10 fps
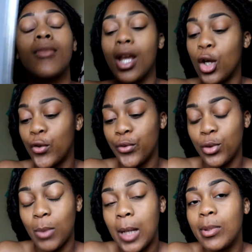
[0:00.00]
oh, you
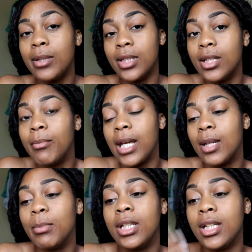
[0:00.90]
probably then made
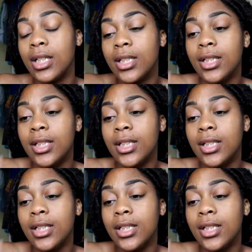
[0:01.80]
me